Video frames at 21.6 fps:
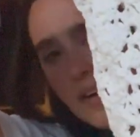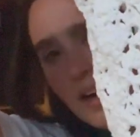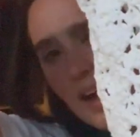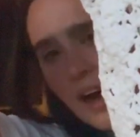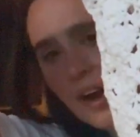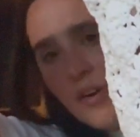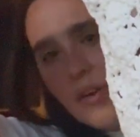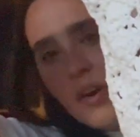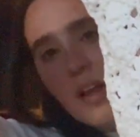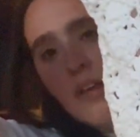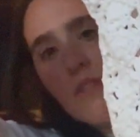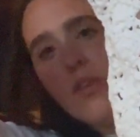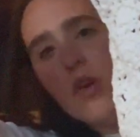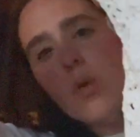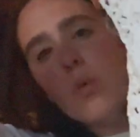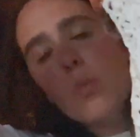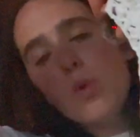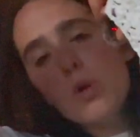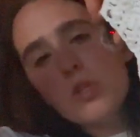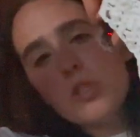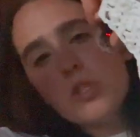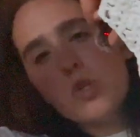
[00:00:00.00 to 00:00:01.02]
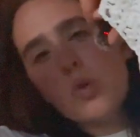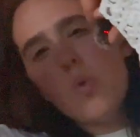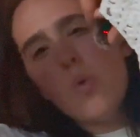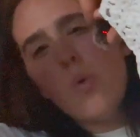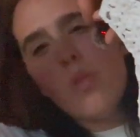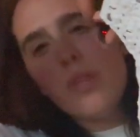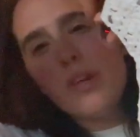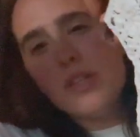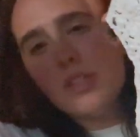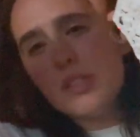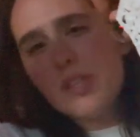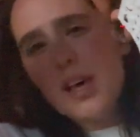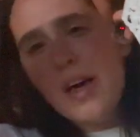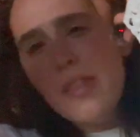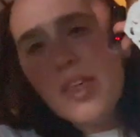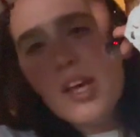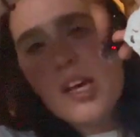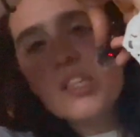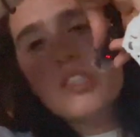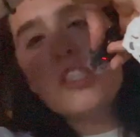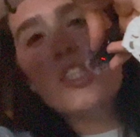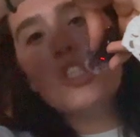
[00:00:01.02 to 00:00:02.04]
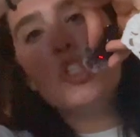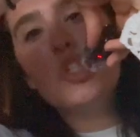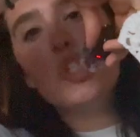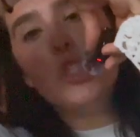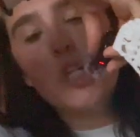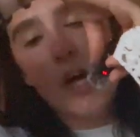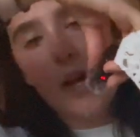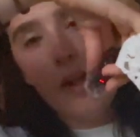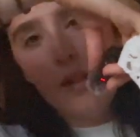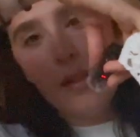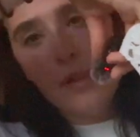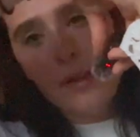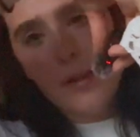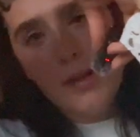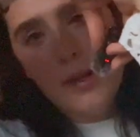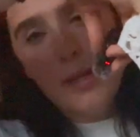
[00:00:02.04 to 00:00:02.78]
I don't even know what to call this. I think it's a shell